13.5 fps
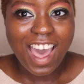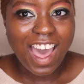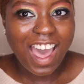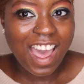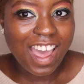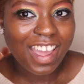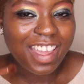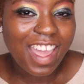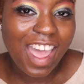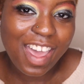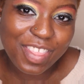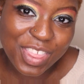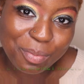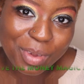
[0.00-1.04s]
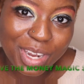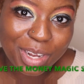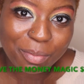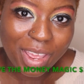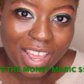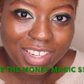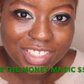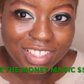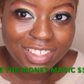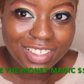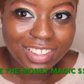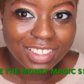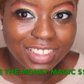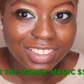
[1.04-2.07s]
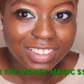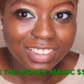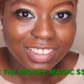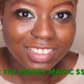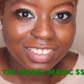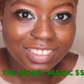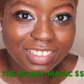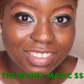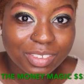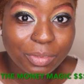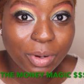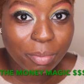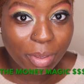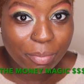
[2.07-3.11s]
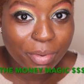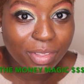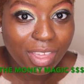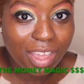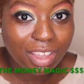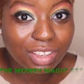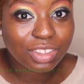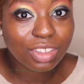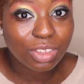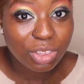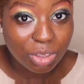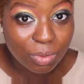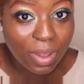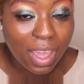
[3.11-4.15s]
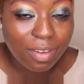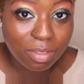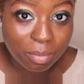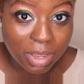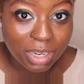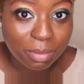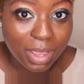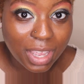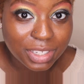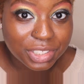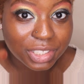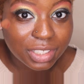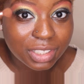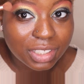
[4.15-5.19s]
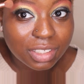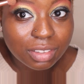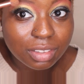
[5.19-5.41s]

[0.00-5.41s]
I have the money magic. Remember that. You have money magic.